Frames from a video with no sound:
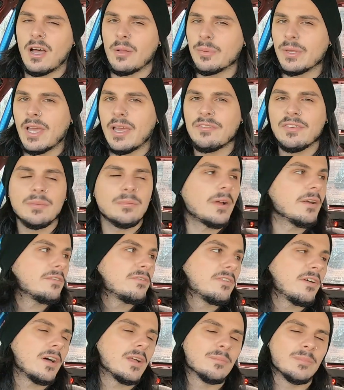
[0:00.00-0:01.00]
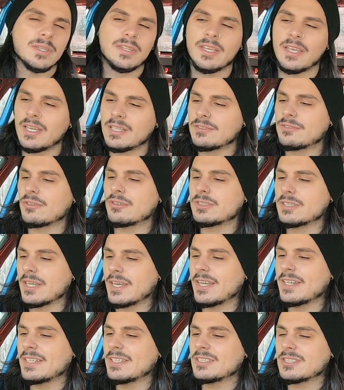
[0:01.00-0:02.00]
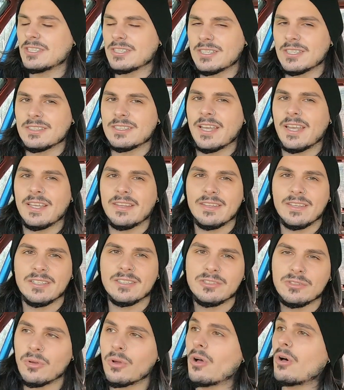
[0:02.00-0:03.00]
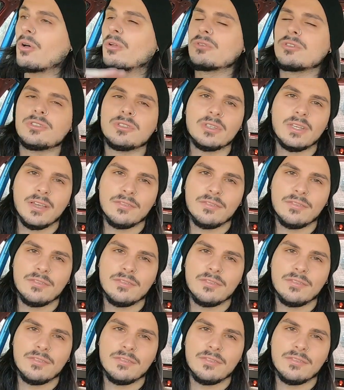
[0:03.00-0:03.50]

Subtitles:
I'll be having my fun, but the S14 is just to take things to a whole new